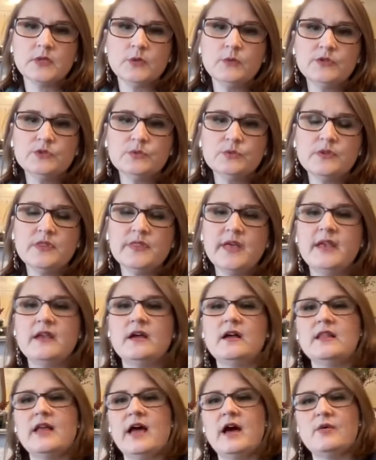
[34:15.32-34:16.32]
which will then
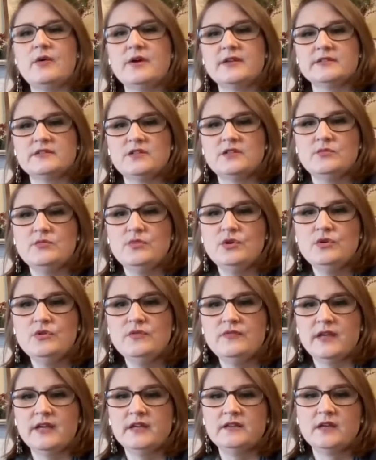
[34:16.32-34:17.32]
allow us to
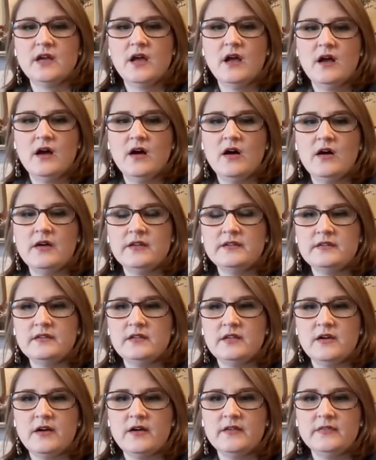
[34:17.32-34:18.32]
move it onto
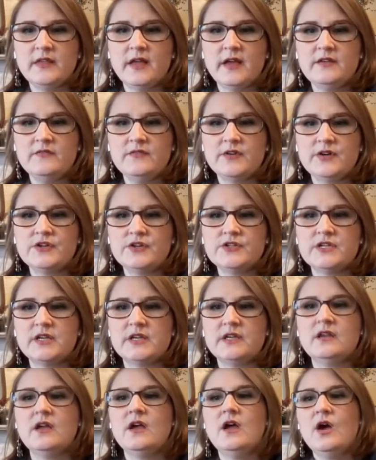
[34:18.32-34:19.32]
the online
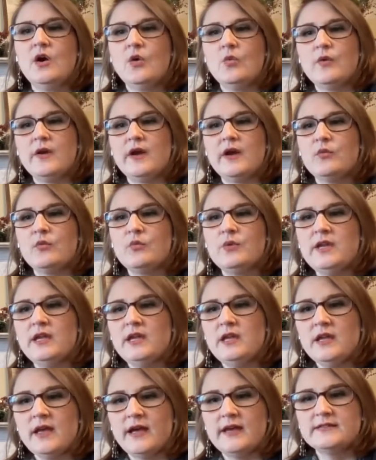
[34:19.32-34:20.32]
version, where
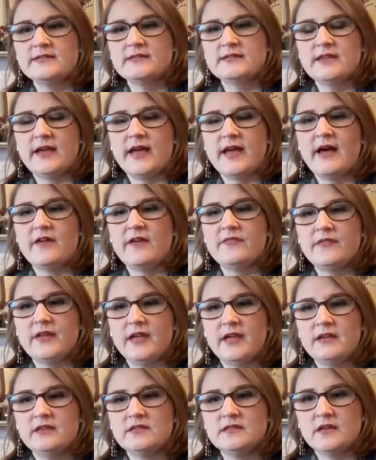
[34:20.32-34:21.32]
we as staff
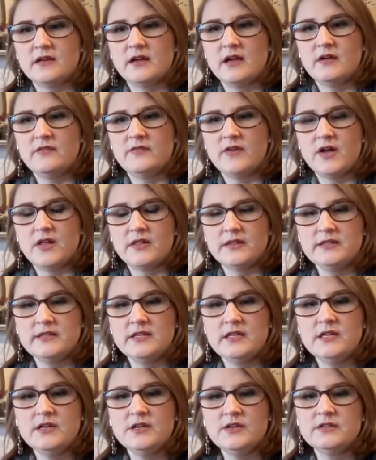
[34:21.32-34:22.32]
and
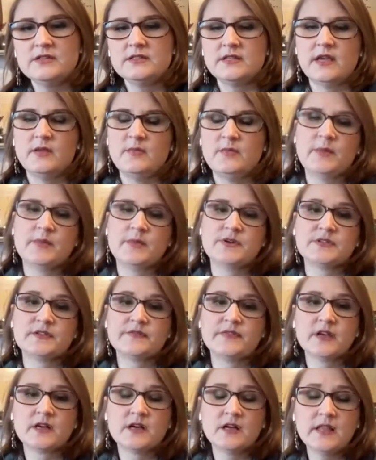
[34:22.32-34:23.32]
volunteers and members of
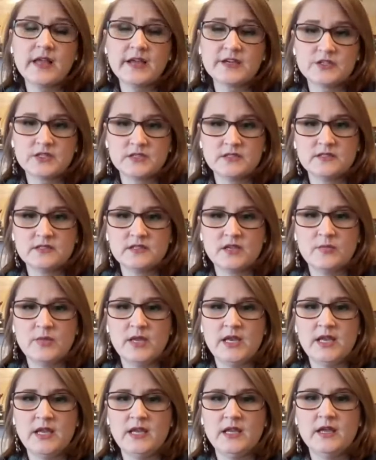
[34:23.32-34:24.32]
the collections
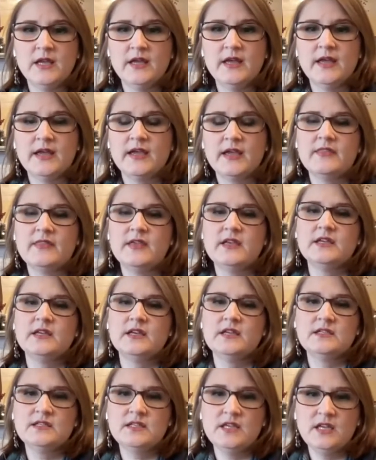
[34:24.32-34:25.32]
committee can then
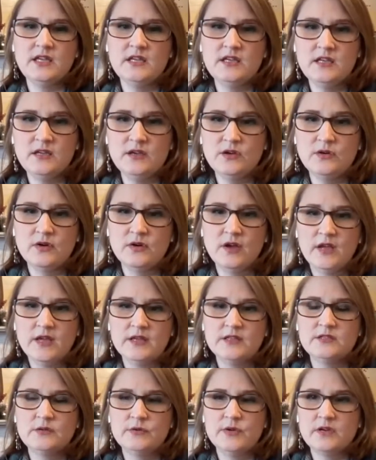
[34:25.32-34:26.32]
continue
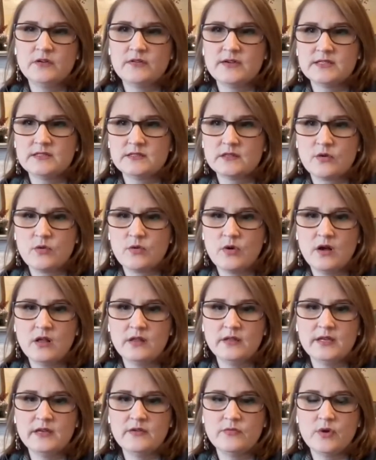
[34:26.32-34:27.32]
to increase the
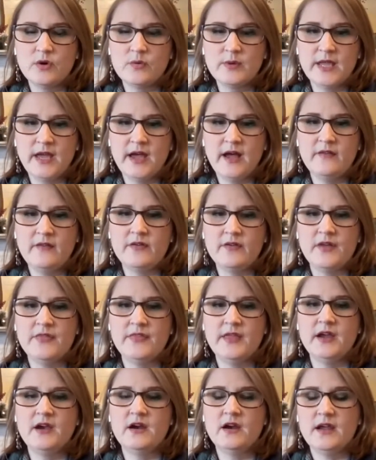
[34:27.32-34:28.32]
quality of what we have on
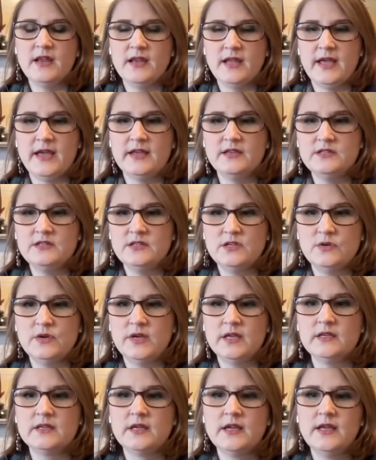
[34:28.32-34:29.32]
there and add to
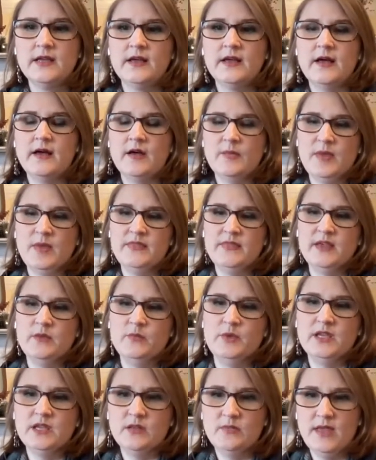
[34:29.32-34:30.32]
it. And then
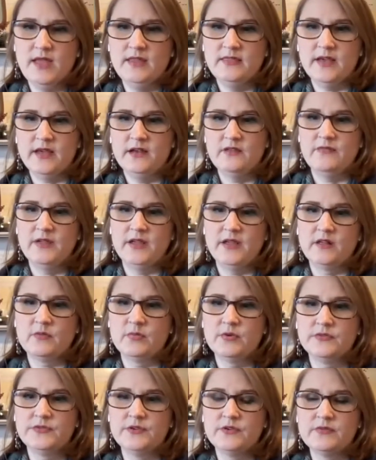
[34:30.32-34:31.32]
we can make that
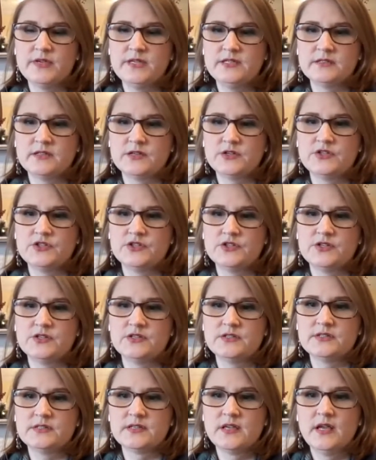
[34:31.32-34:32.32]
available to
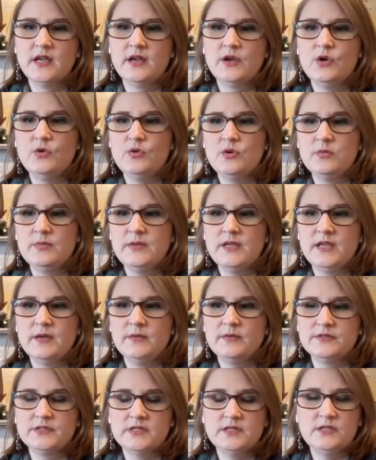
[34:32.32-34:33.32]
researchers who will be
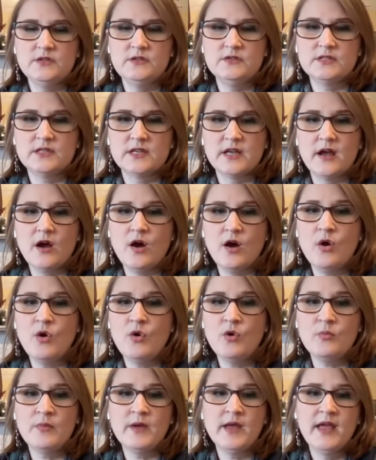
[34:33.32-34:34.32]
able to use it at
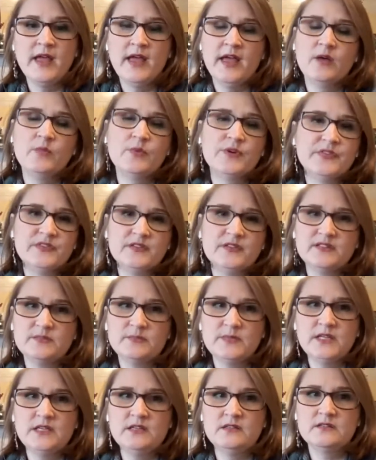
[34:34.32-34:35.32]
home. And what this
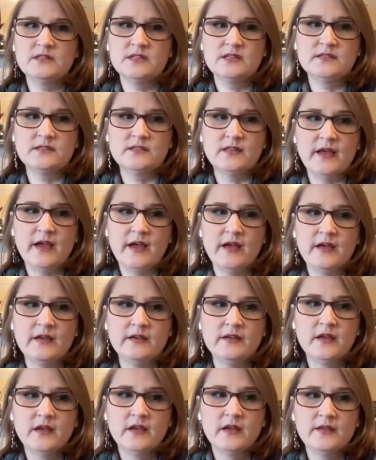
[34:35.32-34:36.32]
means is that
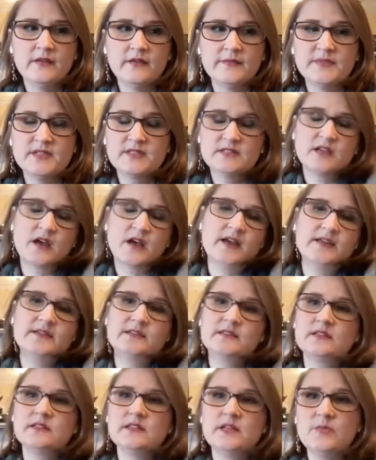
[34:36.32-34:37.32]
the sky's
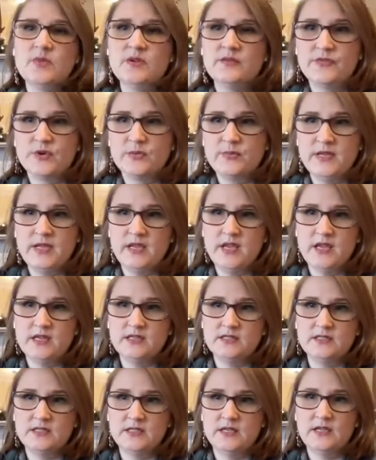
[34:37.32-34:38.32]
the limit for
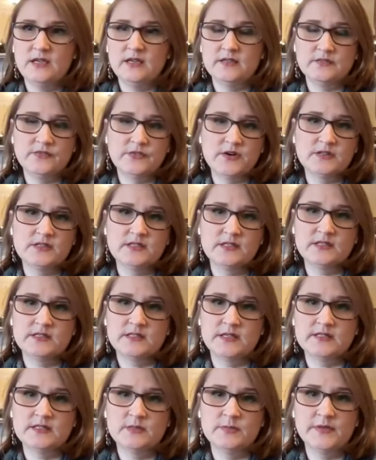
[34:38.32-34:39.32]
PHC as far as
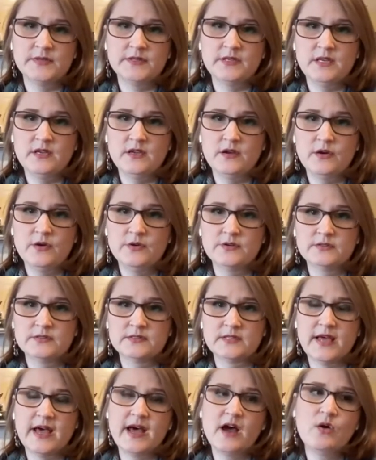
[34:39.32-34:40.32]
accessibility goes.
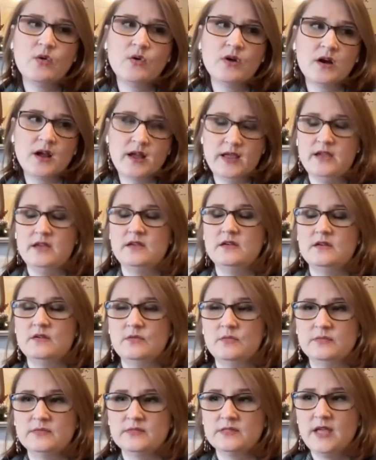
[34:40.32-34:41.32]
Our
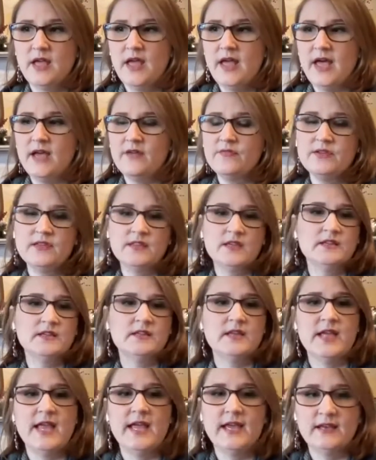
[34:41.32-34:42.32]
items, everything
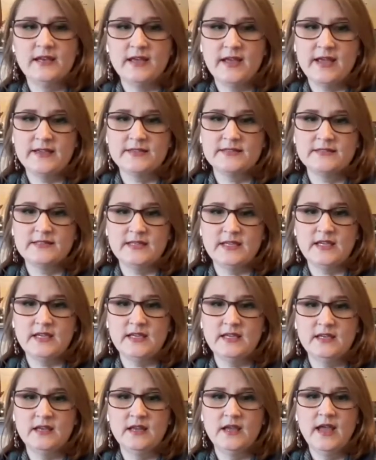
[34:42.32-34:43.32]
that Hannah has
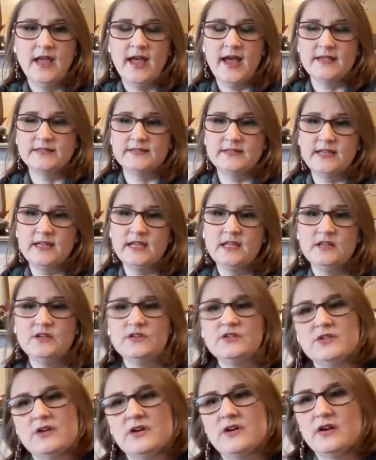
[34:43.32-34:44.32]
seen as an
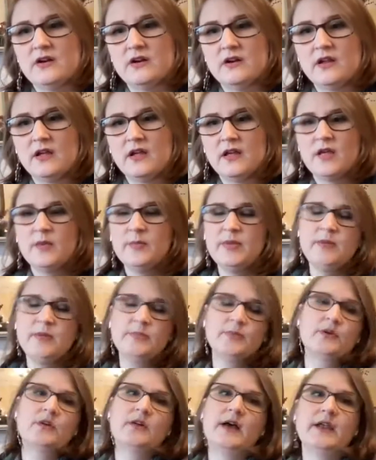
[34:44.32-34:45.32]
intern,
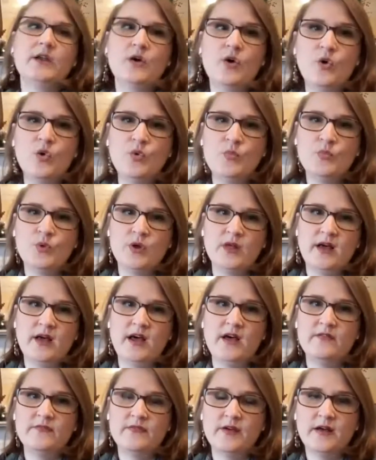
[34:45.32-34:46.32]
people at home will
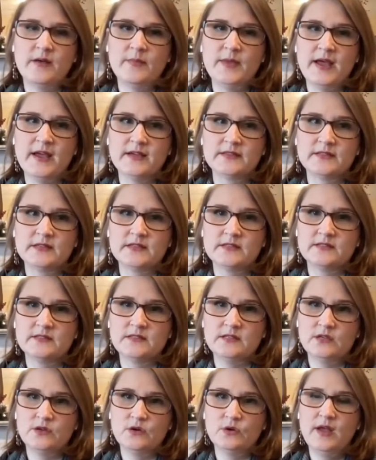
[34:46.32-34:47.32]
have access
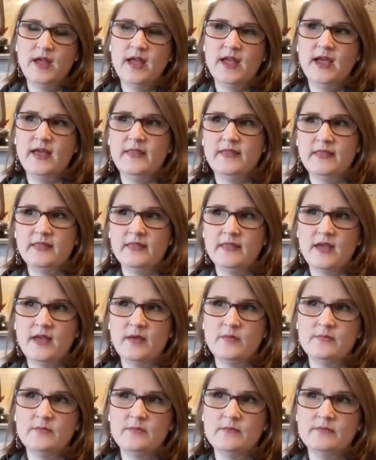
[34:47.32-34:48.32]
to, and
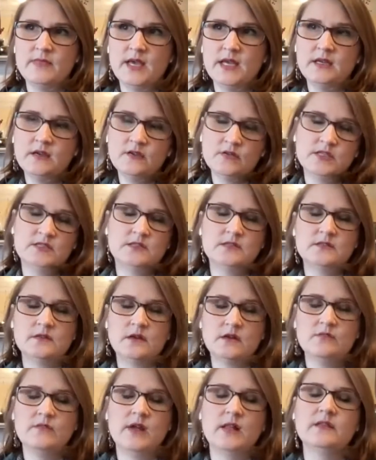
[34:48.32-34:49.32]
that increases
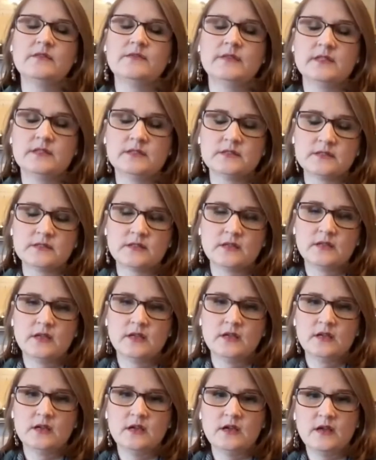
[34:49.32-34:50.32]
our relevance
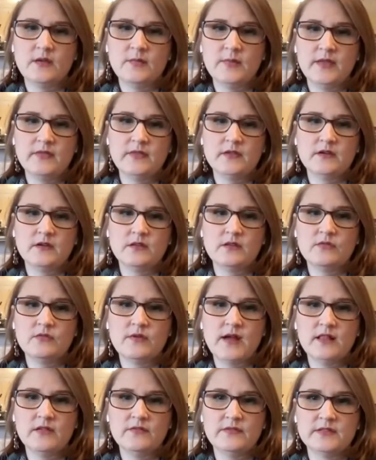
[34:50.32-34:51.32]
and the
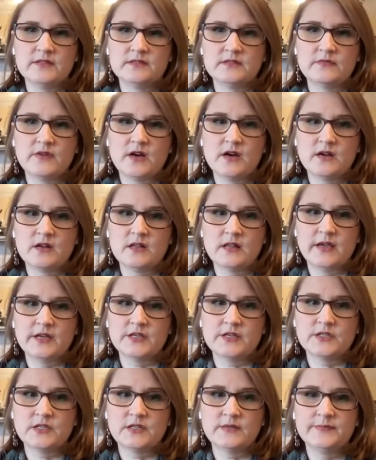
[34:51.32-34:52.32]
relevance of our
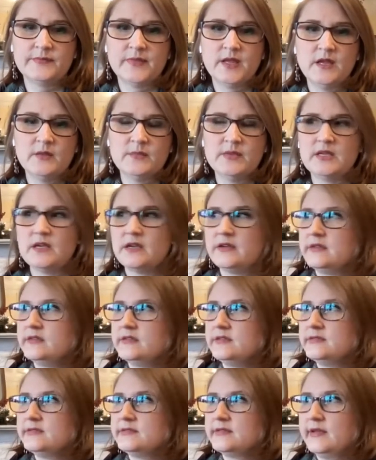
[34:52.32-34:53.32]
collection,
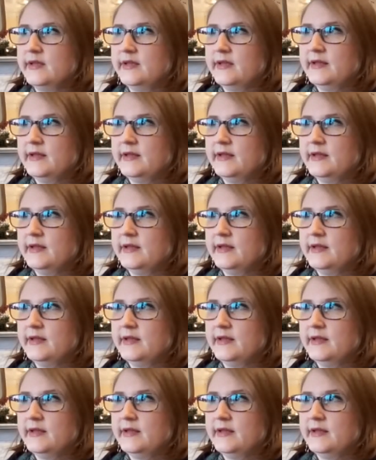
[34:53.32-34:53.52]
because